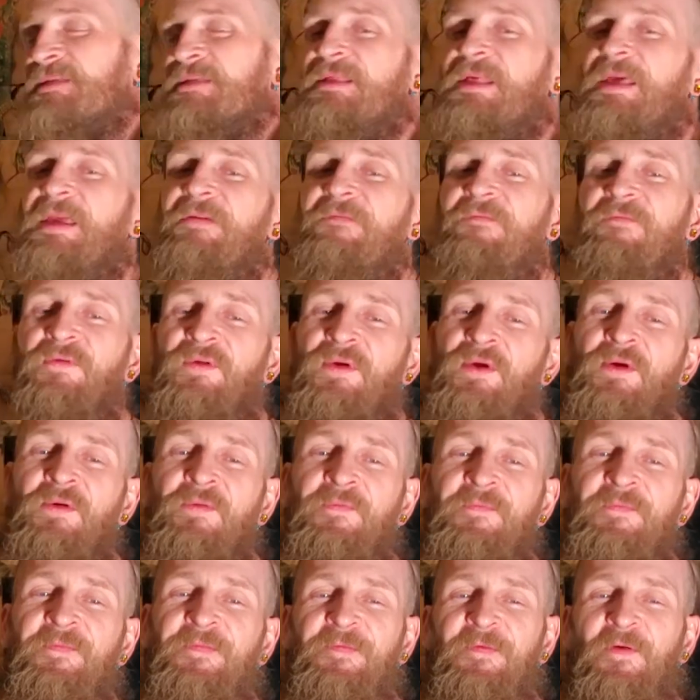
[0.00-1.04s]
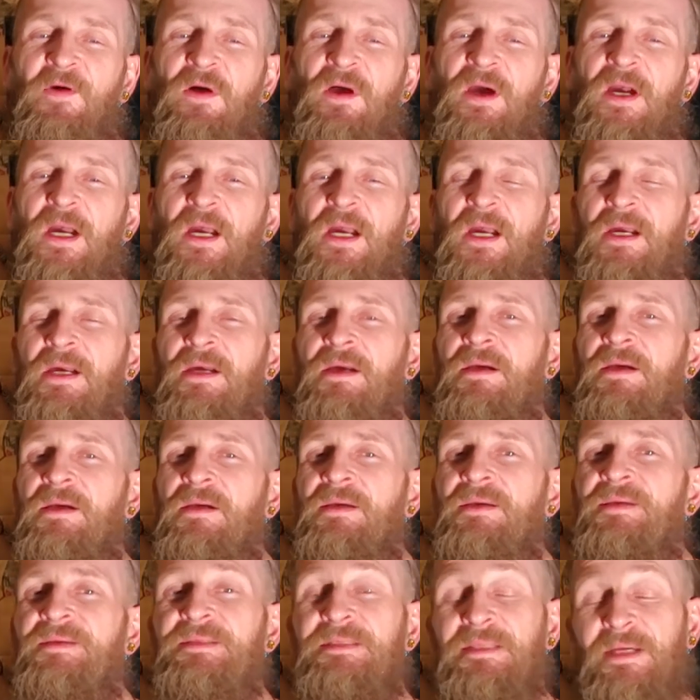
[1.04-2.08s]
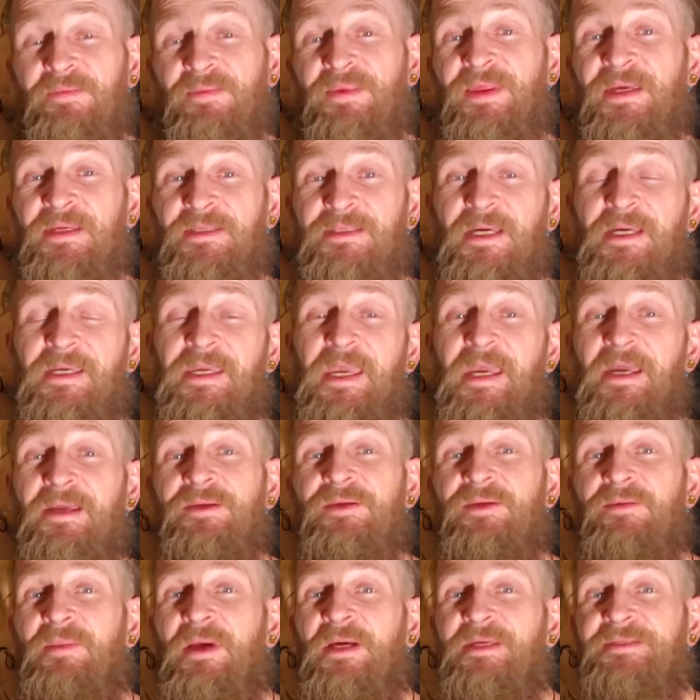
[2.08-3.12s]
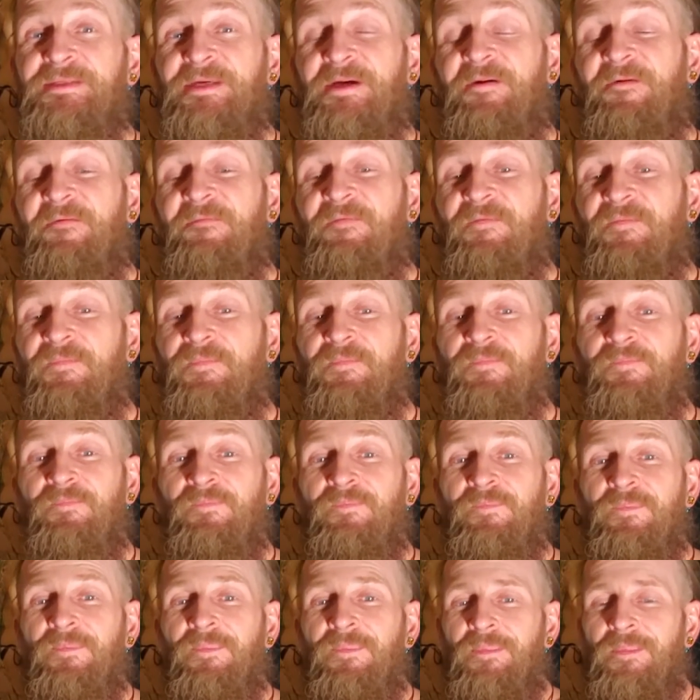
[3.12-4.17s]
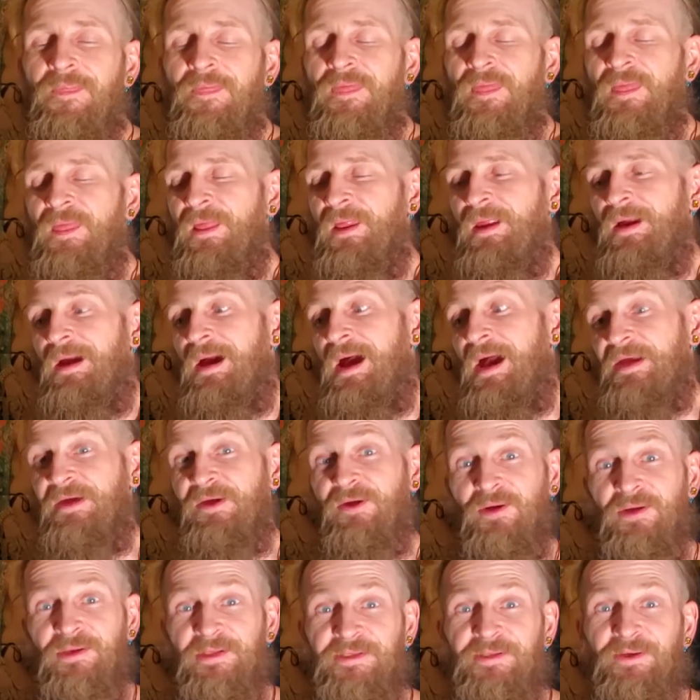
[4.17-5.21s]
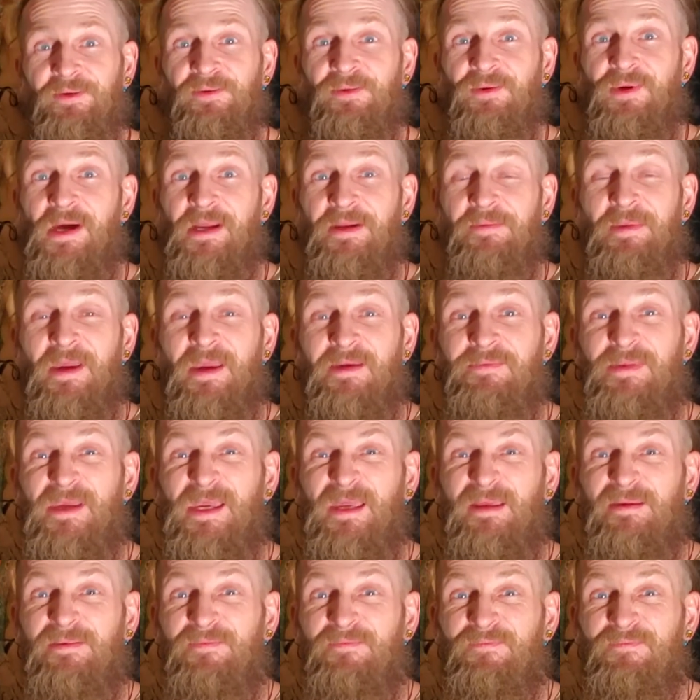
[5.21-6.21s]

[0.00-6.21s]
leave room for some things I can't do myself. I currently don't know how to make meat.